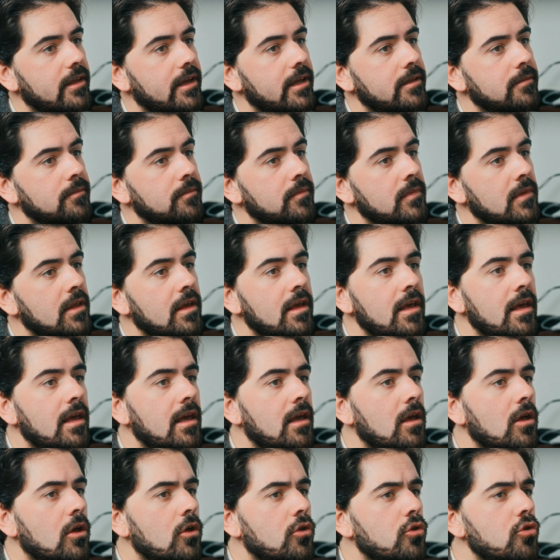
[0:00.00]
And
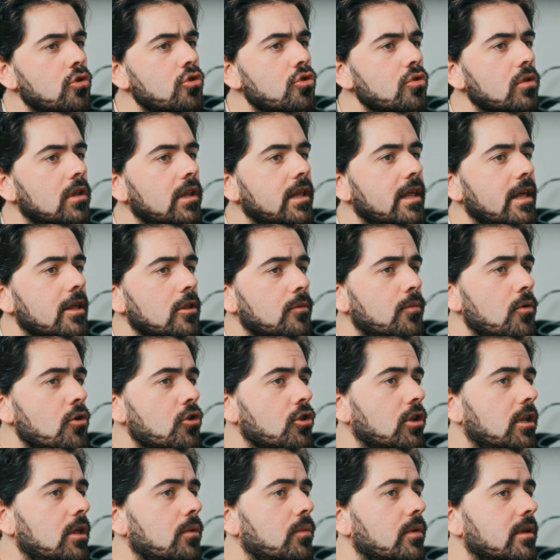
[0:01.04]
usually,
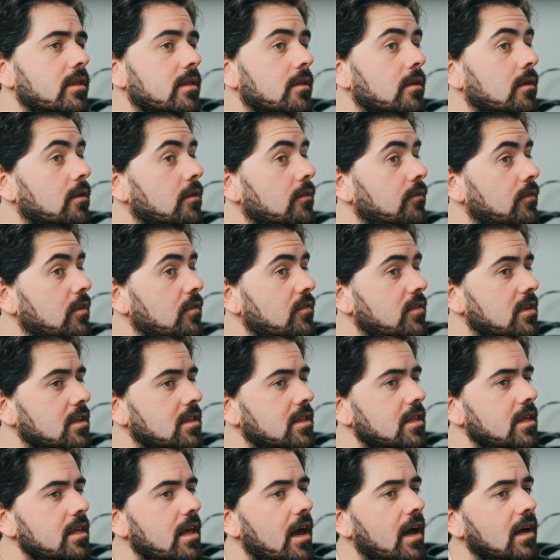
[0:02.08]
especially with
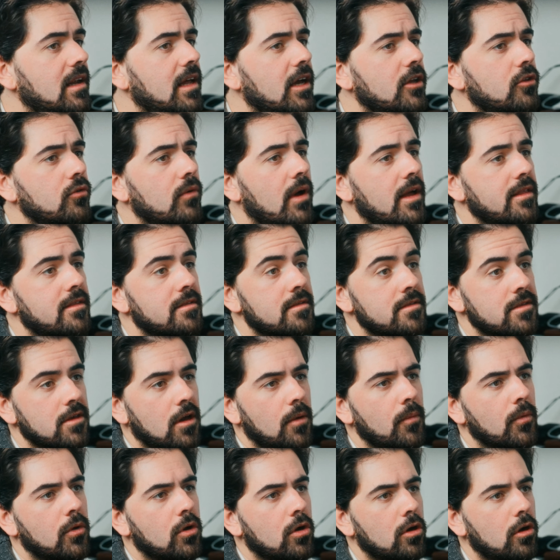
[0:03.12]
50D, I like to add
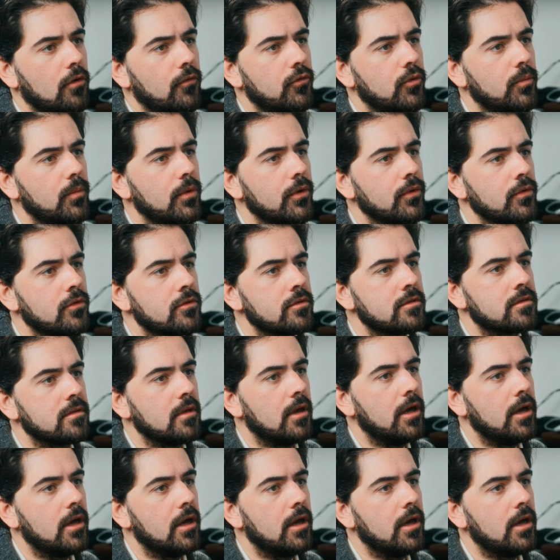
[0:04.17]
some color of the boost.